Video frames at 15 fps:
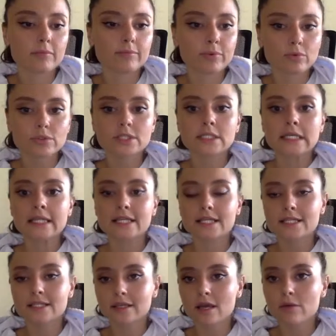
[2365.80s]
put
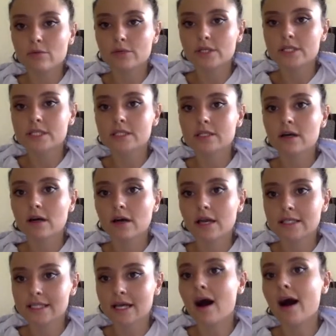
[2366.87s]
these keywords
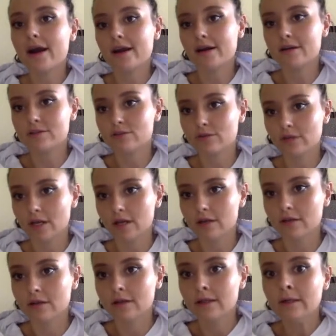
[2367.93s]
as high as you can.
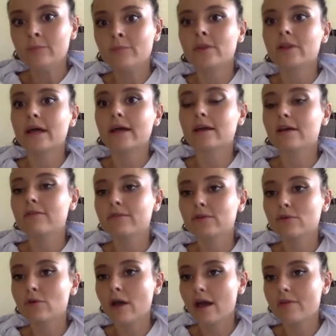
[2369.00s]
Like if
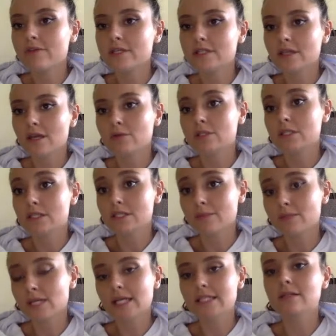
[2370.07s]
you have these keywords in
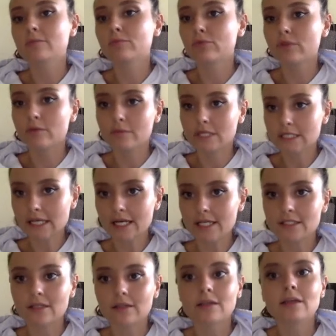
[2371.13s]
subtitle, put them in
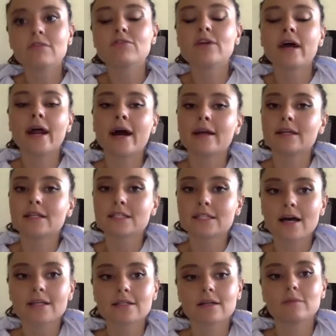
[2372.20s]
title. If they are in
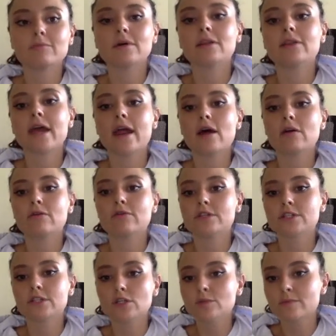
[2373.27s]
title, but they are on the
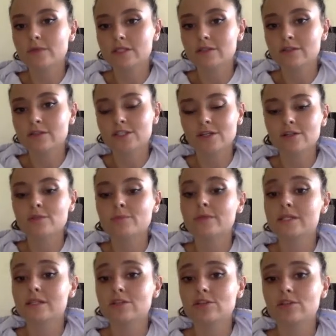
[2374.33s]
third
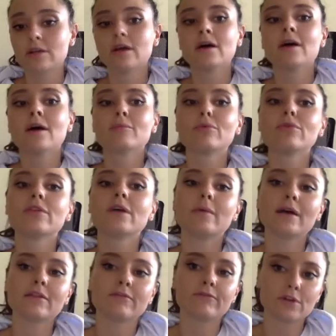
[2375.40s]
position, put them
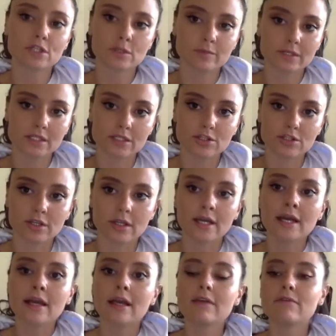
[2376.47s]
at first position.
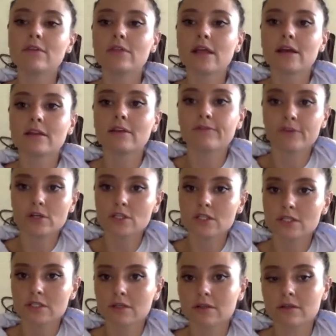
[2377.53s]
Even the
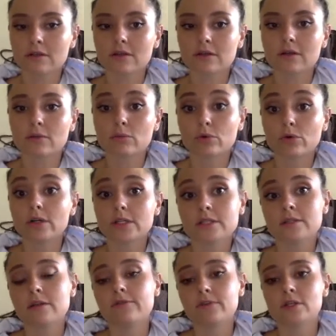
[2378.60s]
first word,
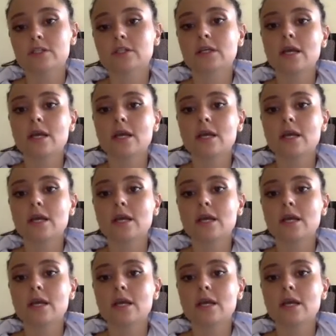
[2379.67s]
the first